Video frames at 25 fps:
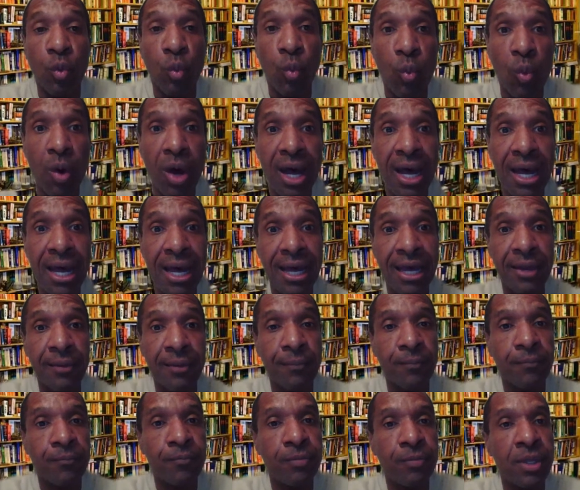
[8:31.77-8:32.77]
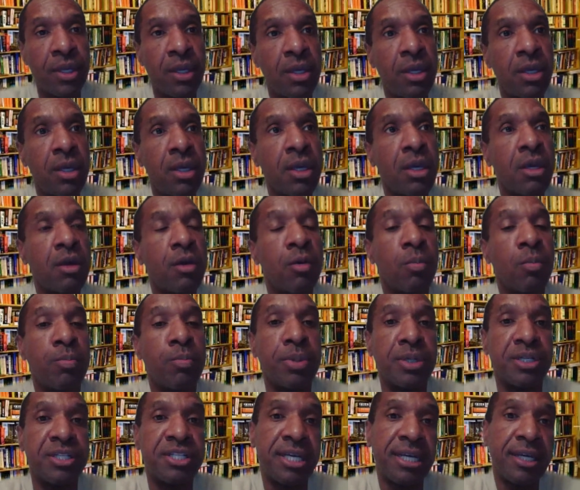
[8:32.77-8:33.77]
Why?
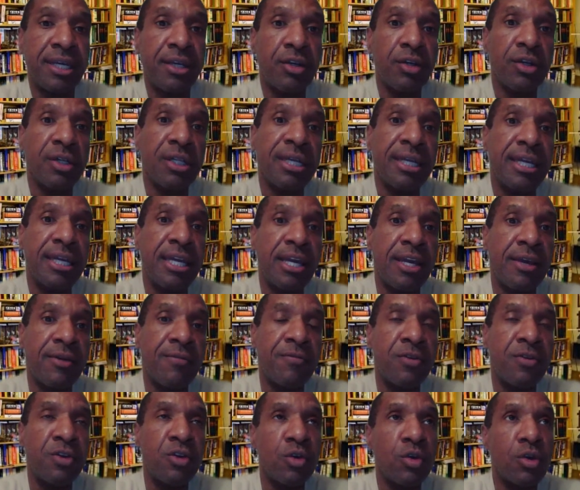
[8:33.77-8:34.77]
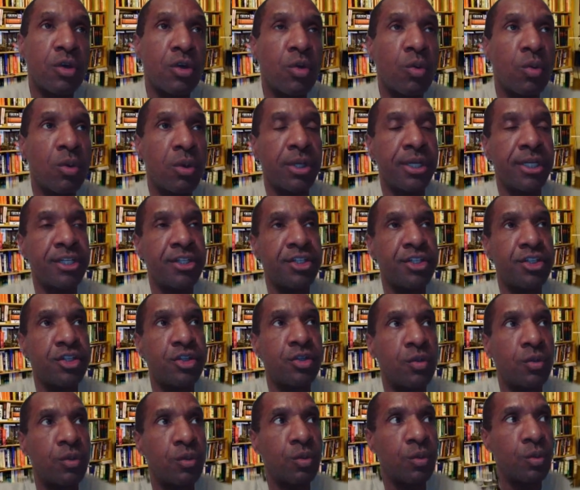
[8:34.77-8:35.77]
Particularly if you're going
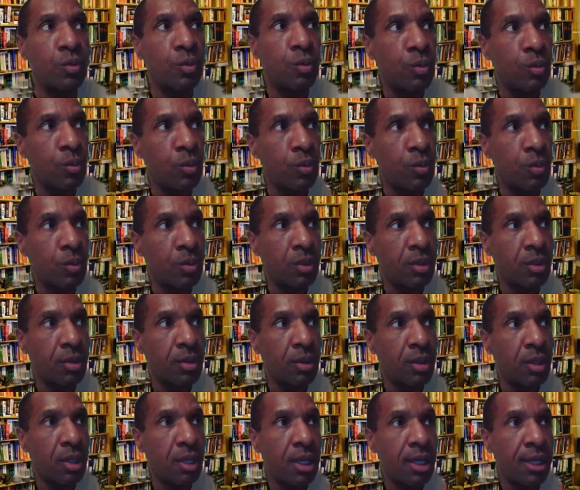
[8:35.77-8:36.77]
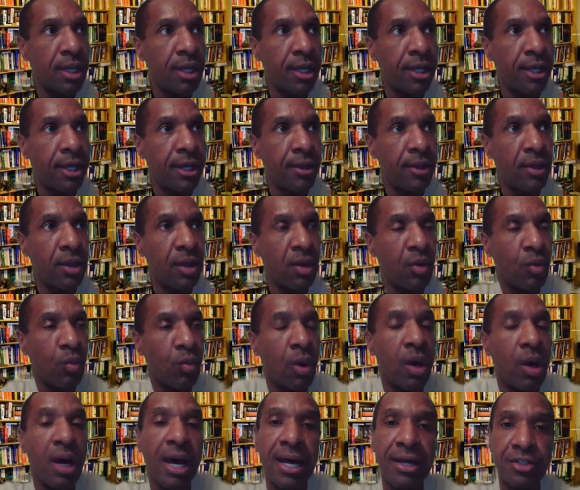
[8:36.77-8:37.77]
to, well,
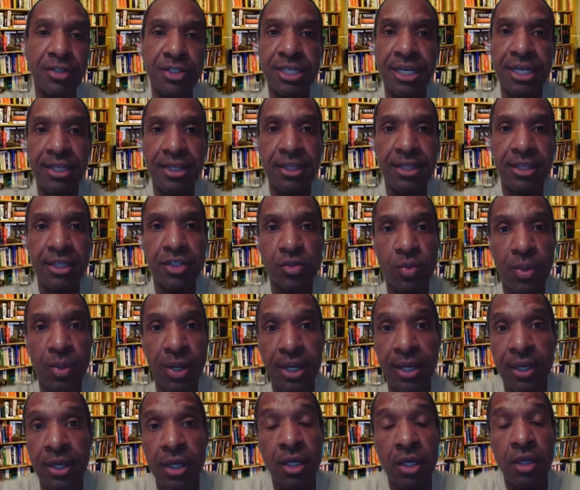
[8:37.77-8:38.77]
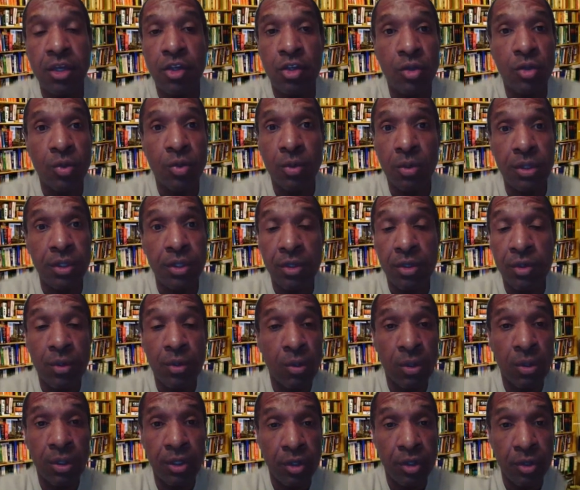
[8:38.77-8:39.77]
I'll say it this way: you're
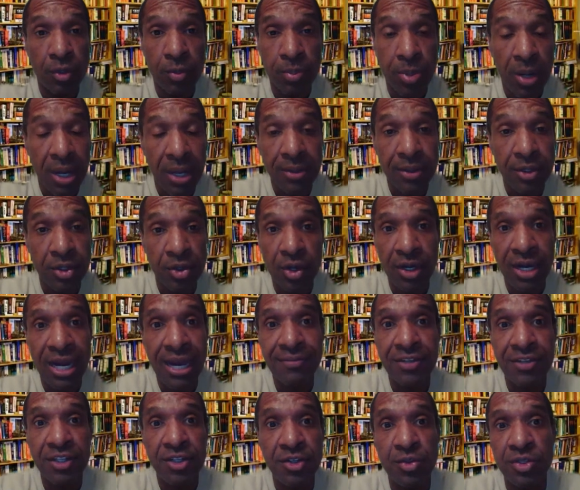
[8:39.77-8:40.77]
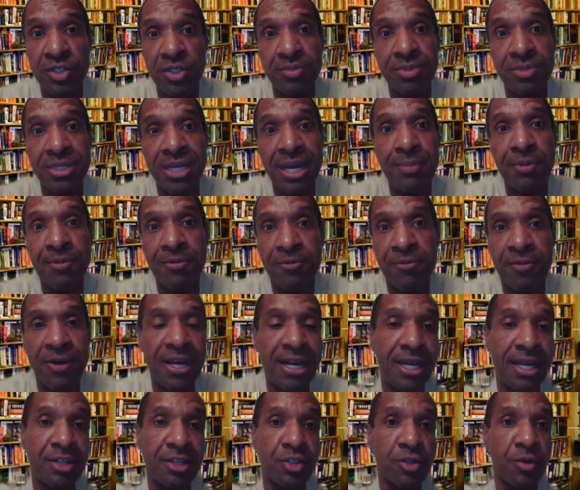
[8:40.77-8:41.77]
going to have to do some type of
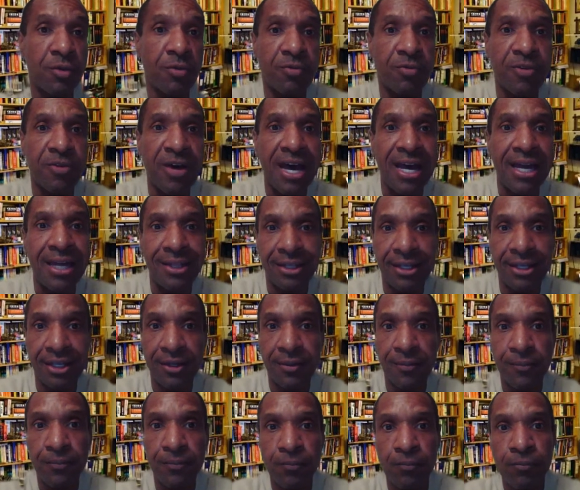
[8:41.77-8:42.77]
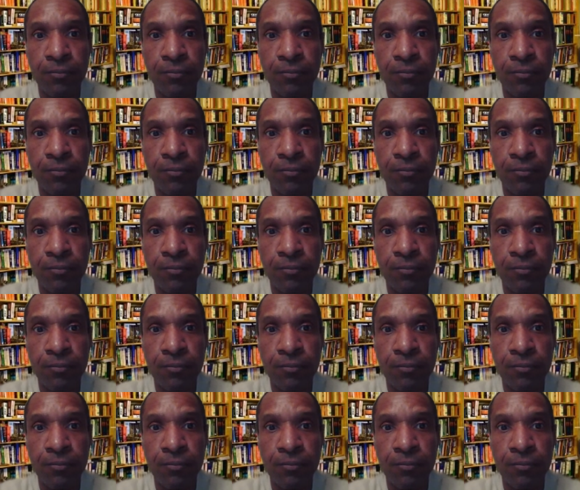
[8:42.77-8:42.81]
financial filing.